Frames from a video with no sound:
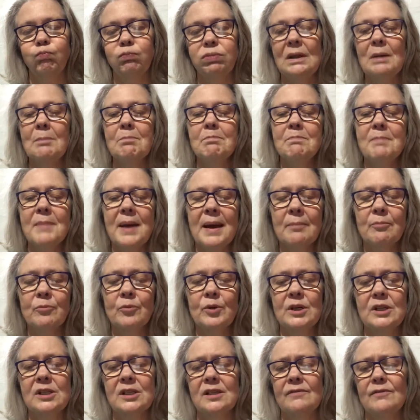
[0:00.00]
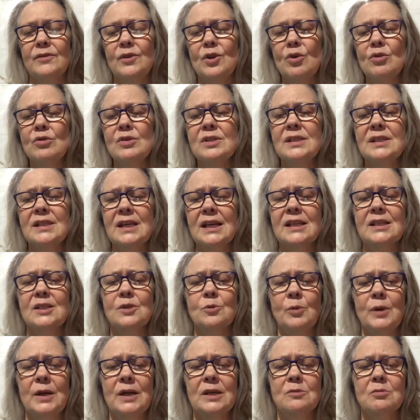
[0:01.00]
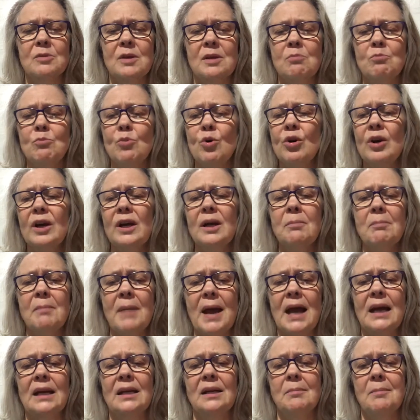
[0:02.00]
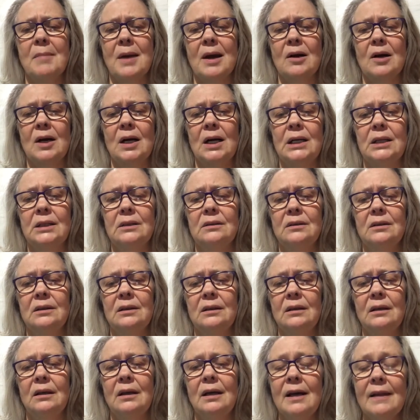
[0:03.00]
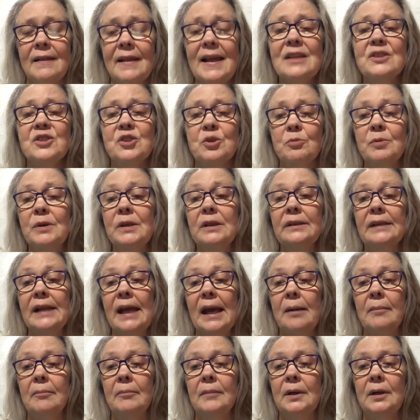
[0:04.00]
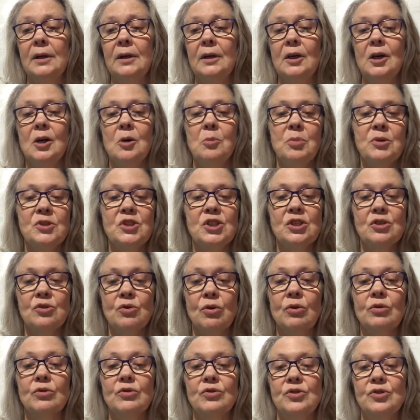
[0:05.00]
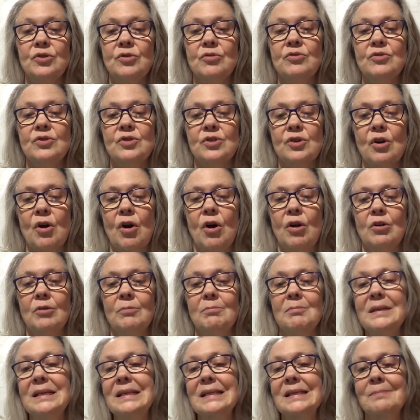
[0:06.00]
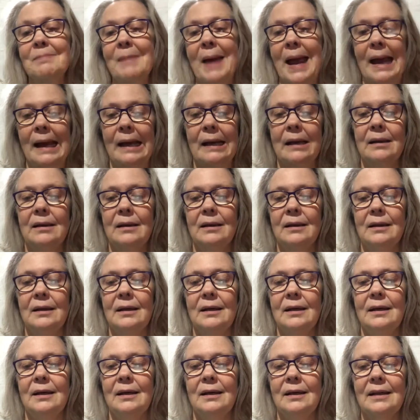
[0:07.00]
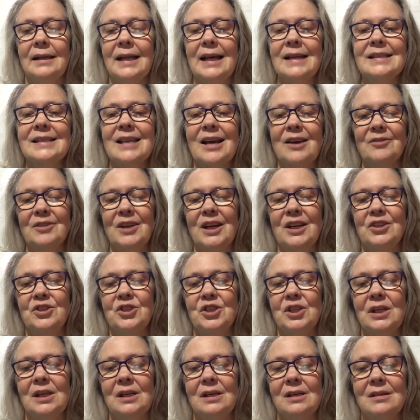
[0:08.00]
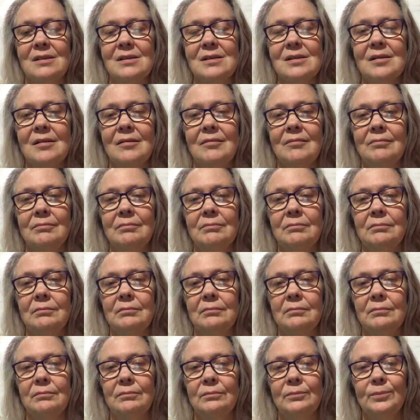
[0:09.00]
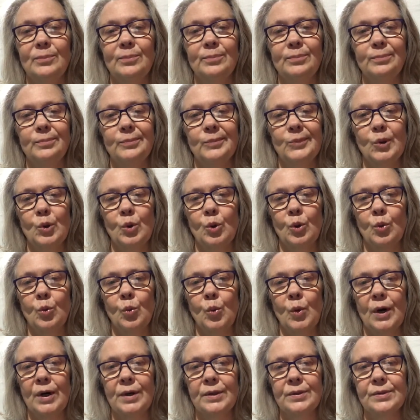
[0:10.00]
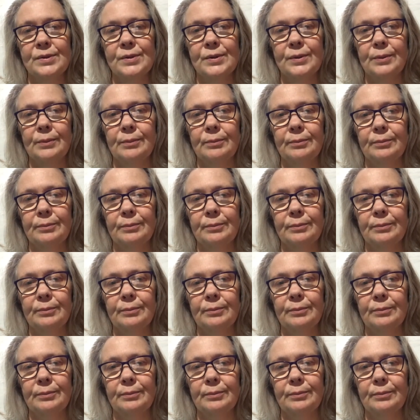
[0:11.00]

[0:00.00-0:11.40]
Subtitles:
the memories of those 6 weeks with Morgan McNamara. That's her real name, but she told her students to call her Ms. Mack. That's how nice she is. Or was.